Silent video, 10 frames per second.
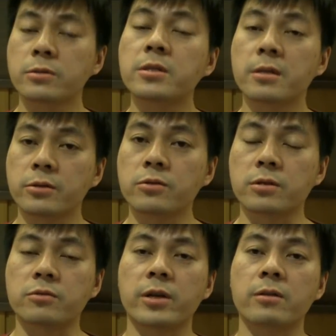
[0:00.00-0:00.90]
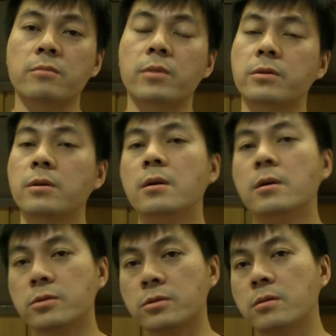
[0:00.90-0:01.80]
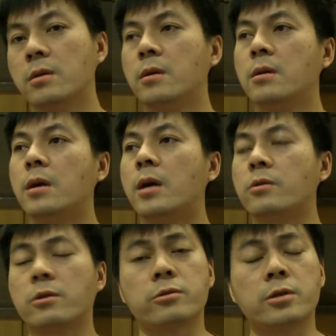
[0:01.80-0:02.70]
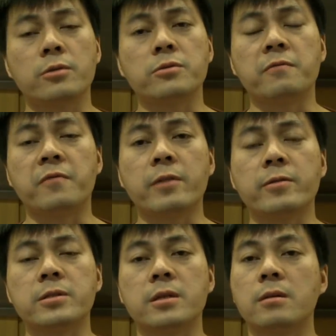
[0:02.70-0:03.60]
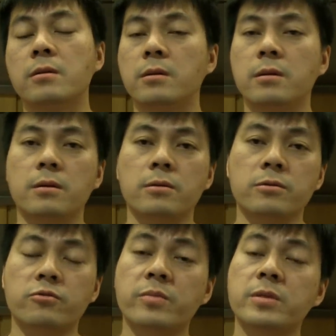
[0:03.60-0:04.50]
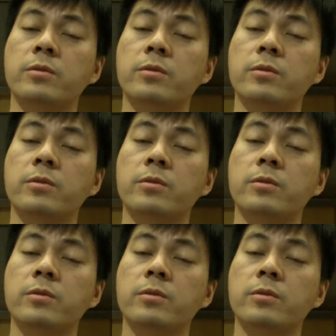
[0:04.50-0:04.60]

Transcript: still use the trailer, but just I don't know, cut down on the frequency on the trips.